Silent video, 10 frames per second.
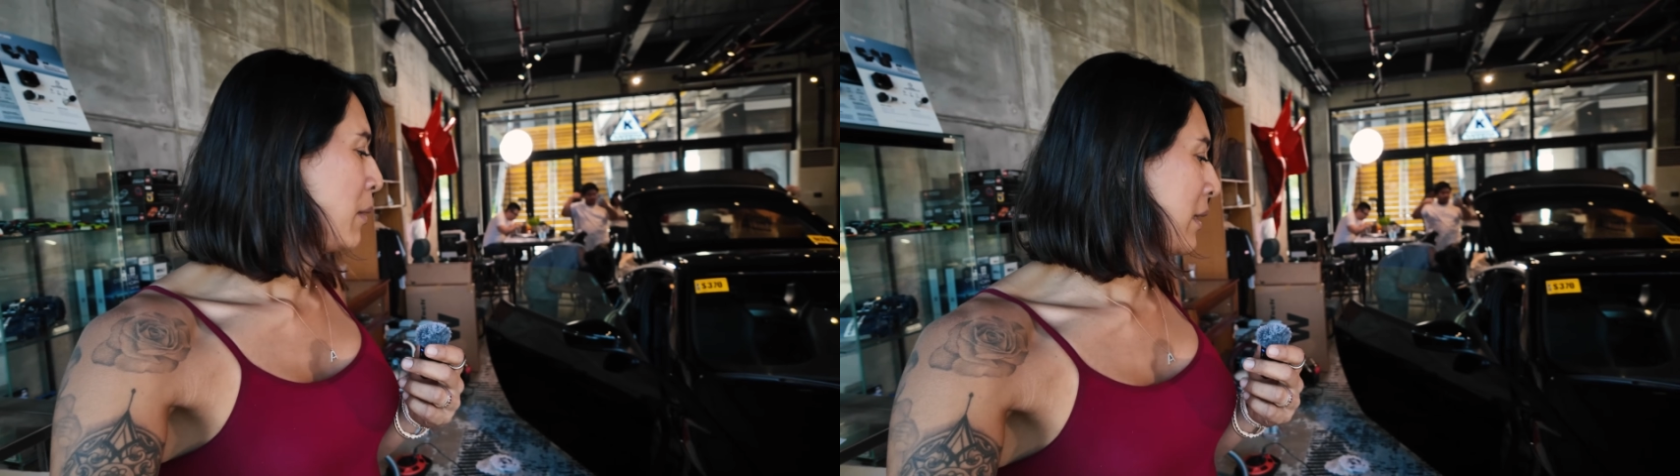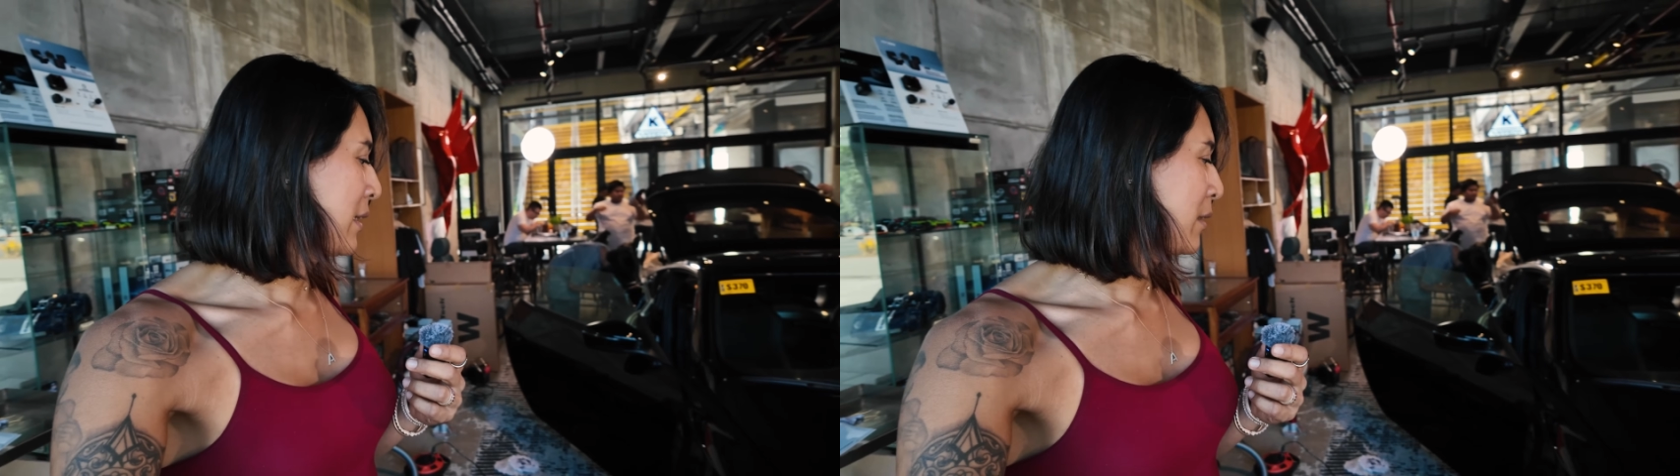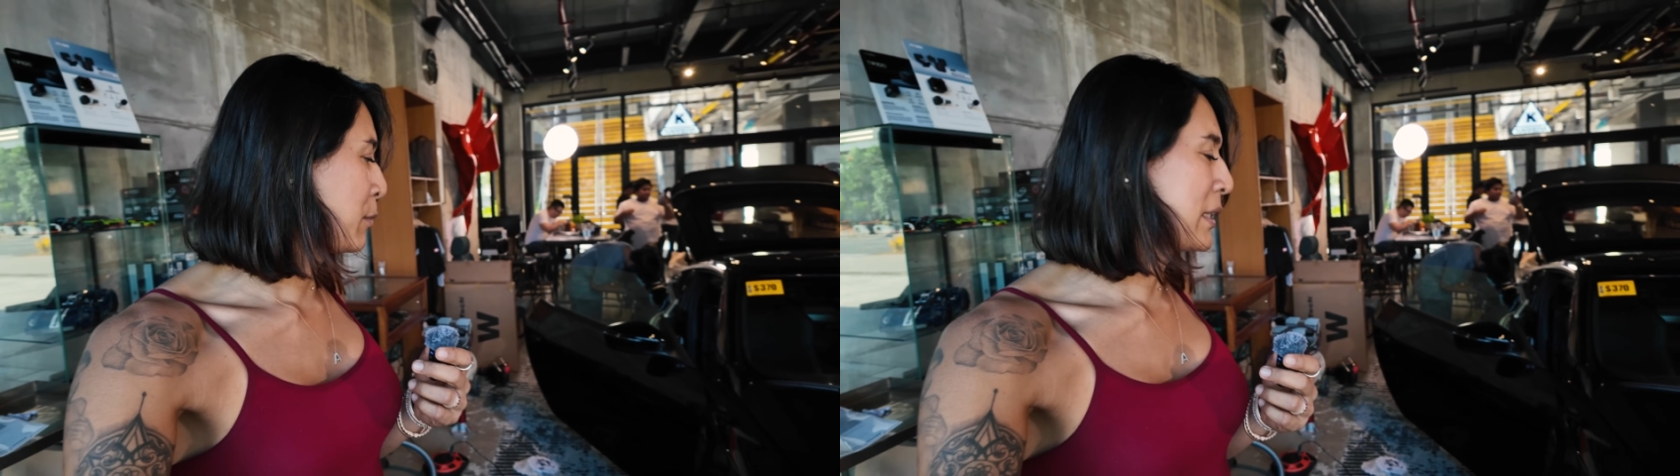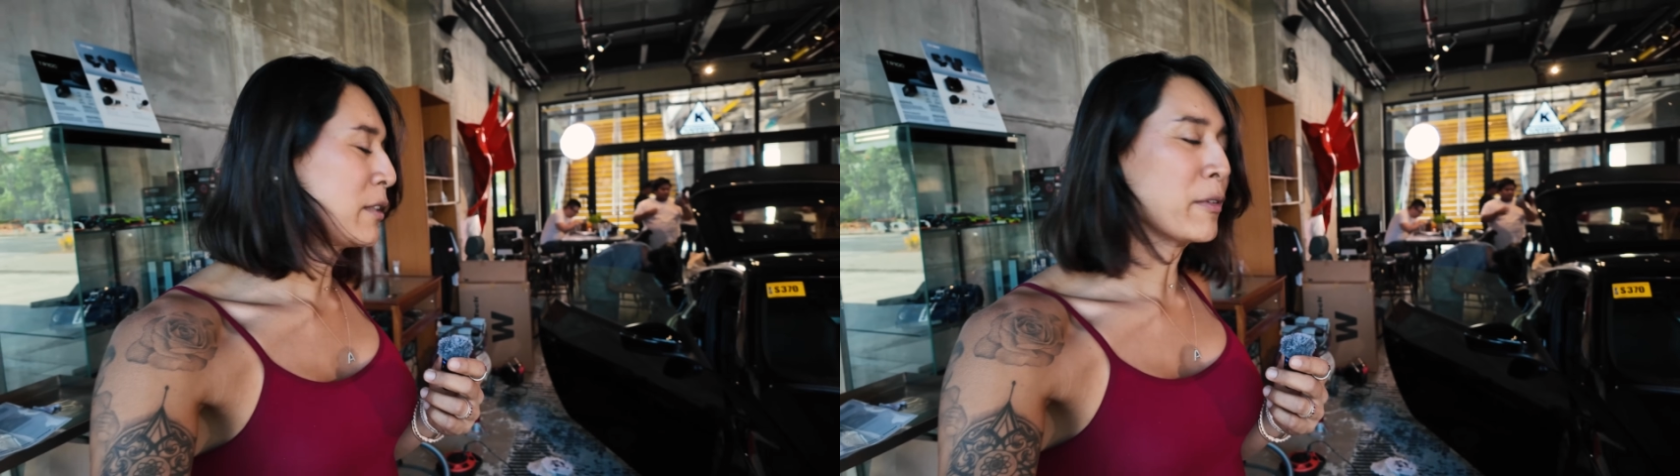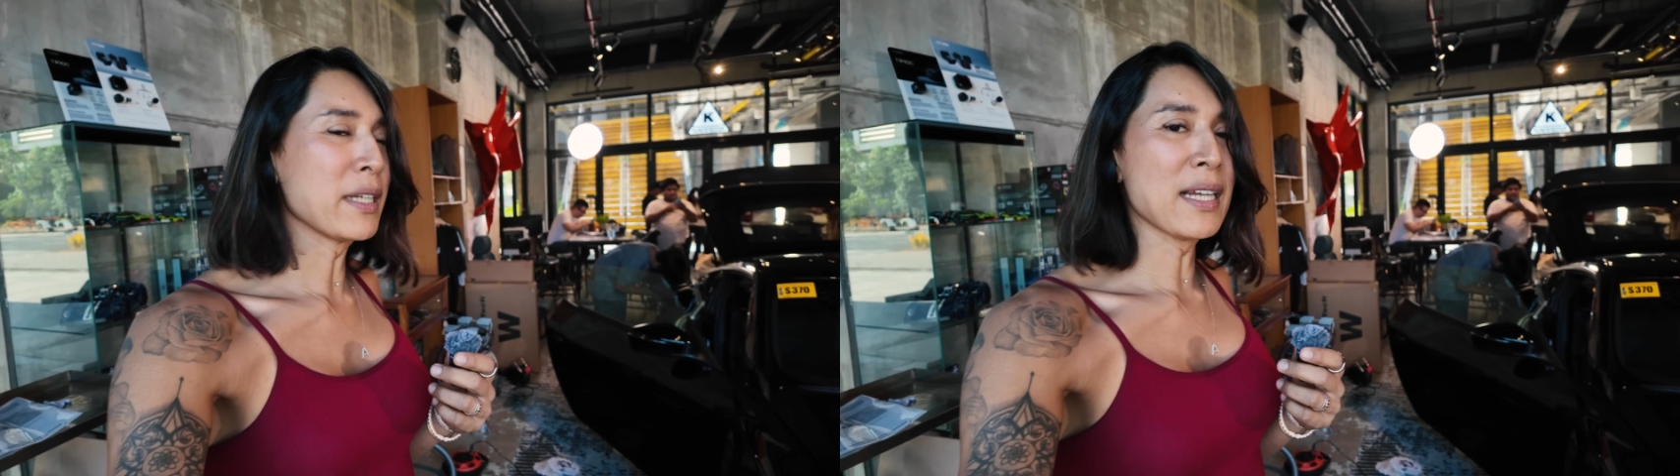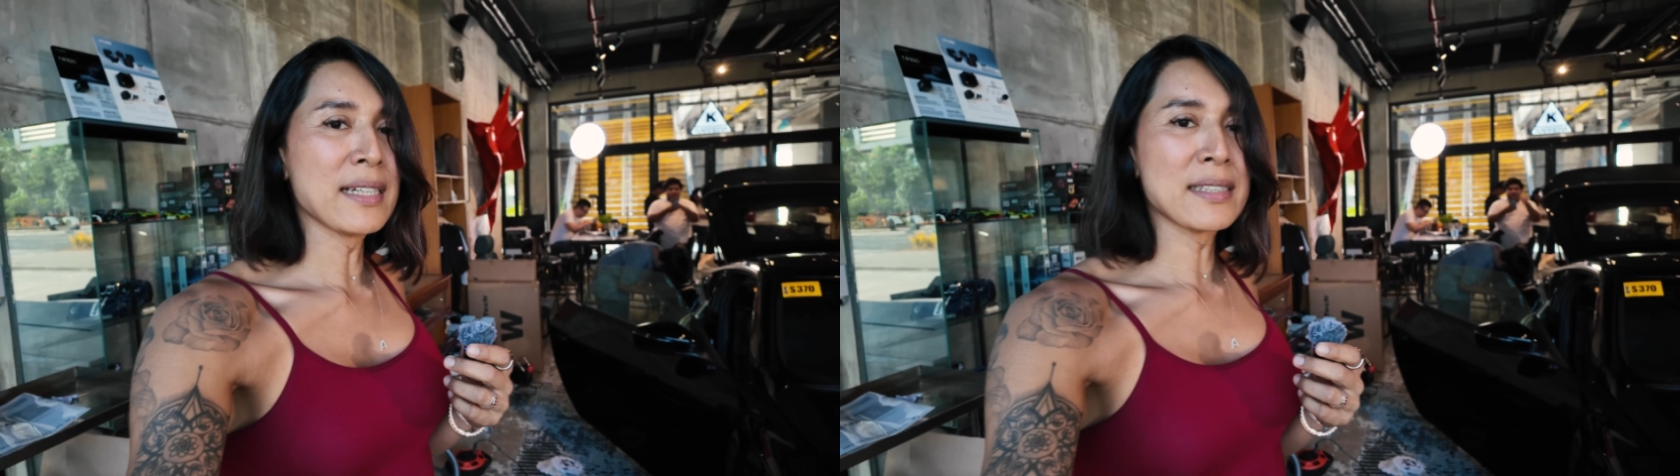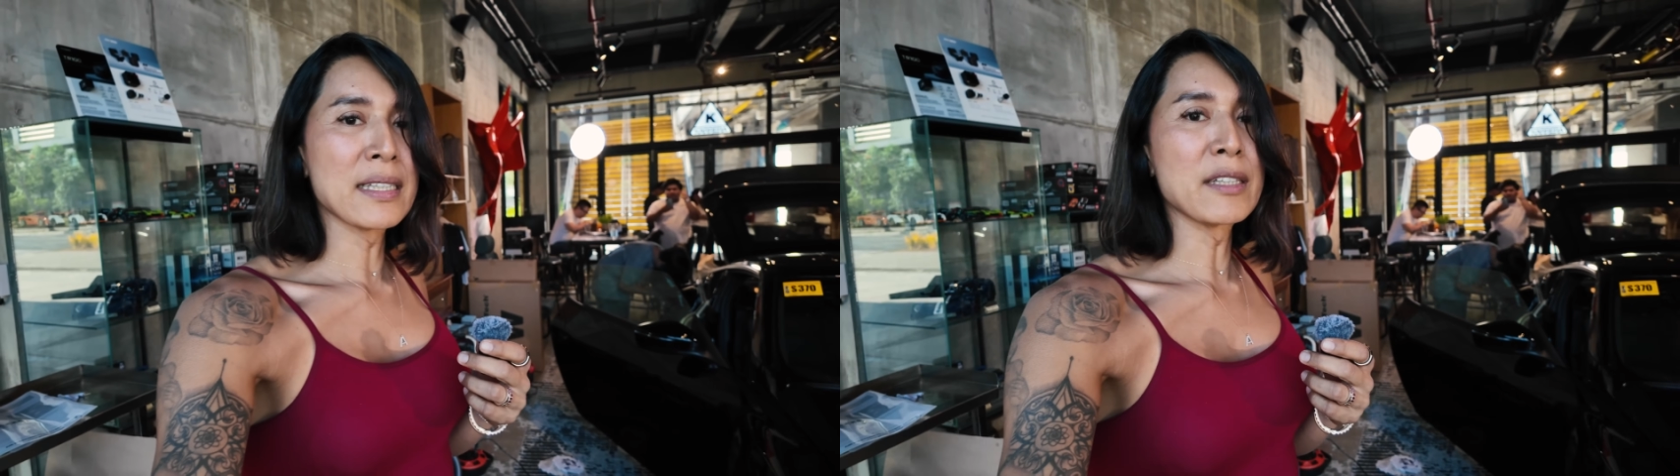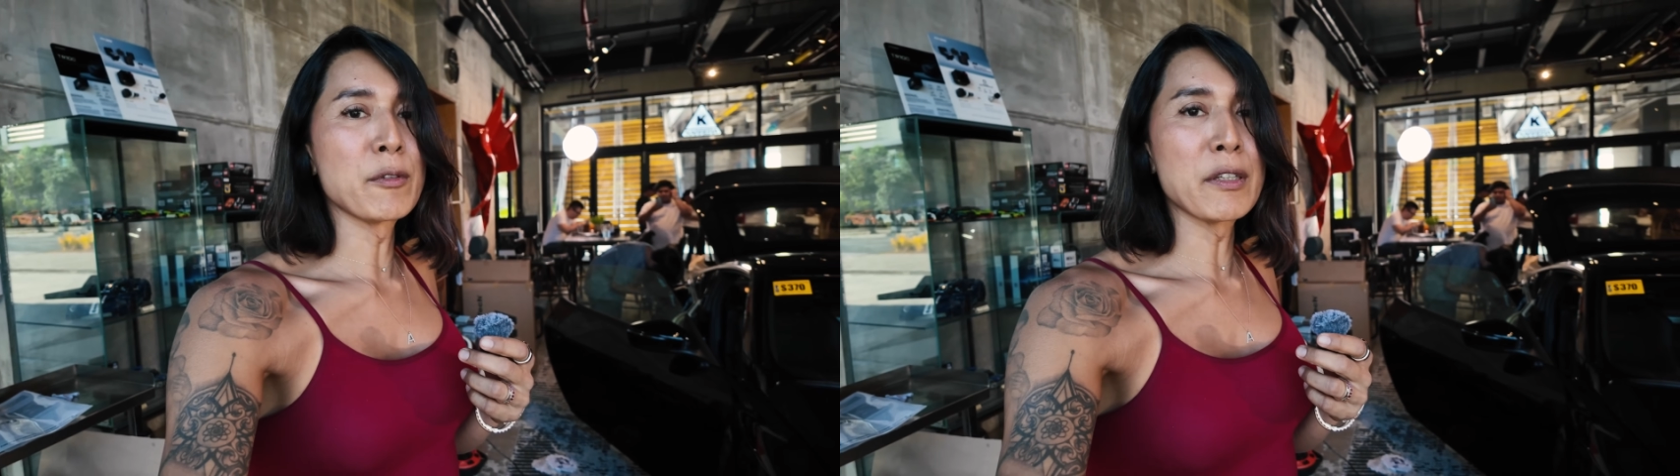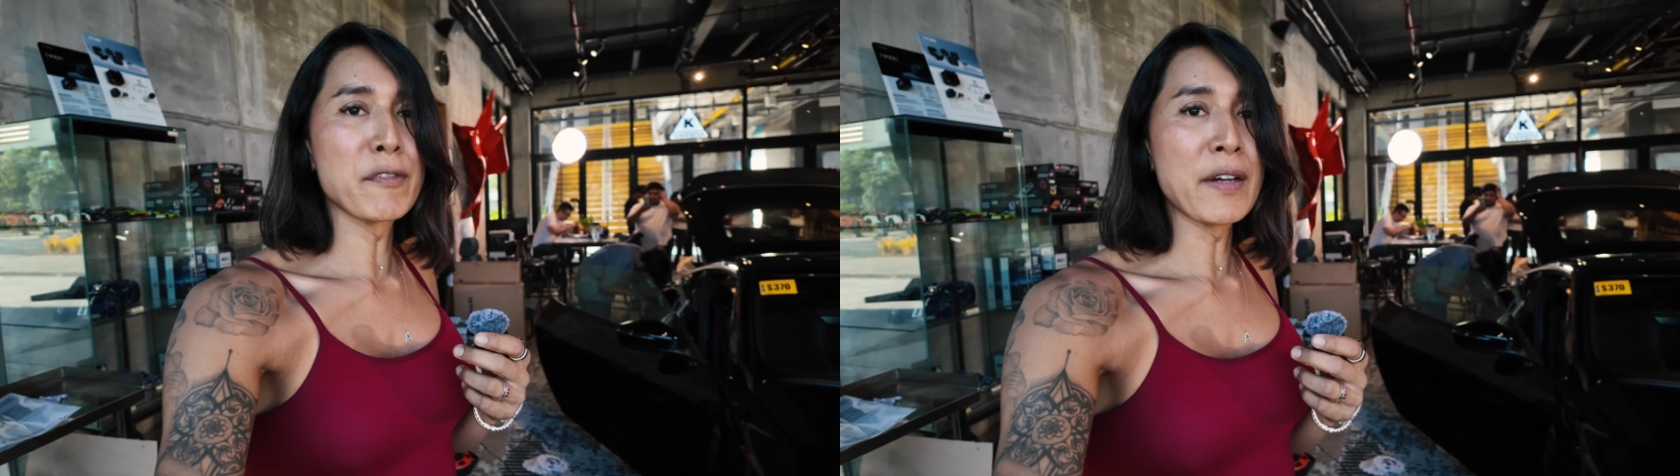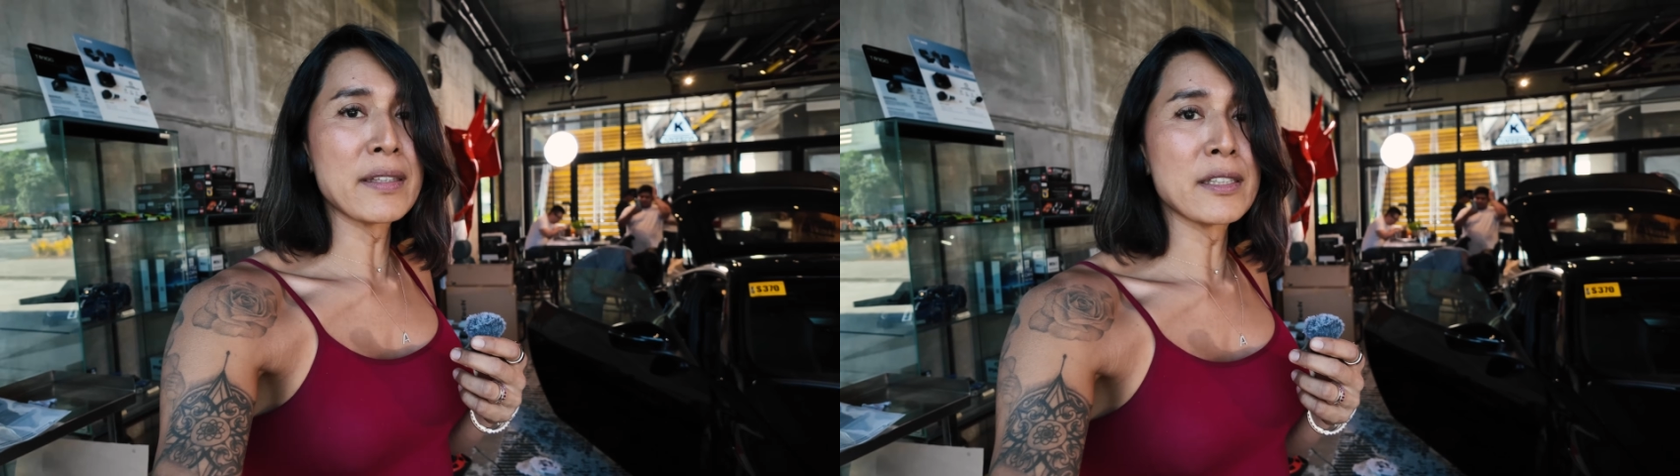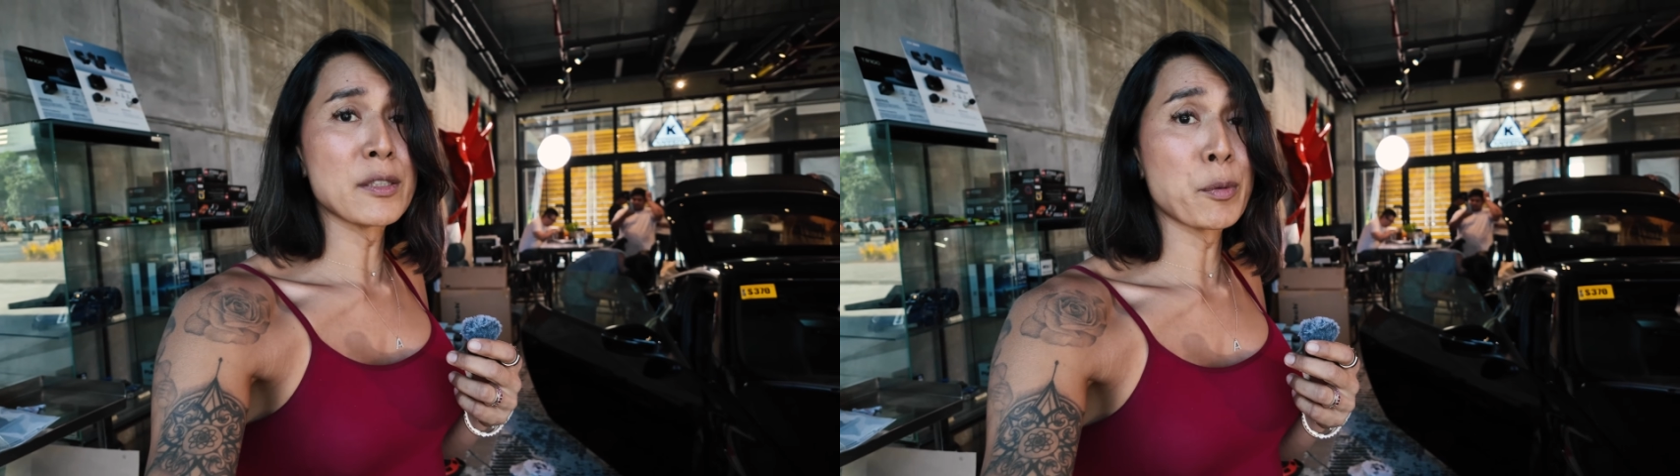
and then we didn't realize that the rear fenders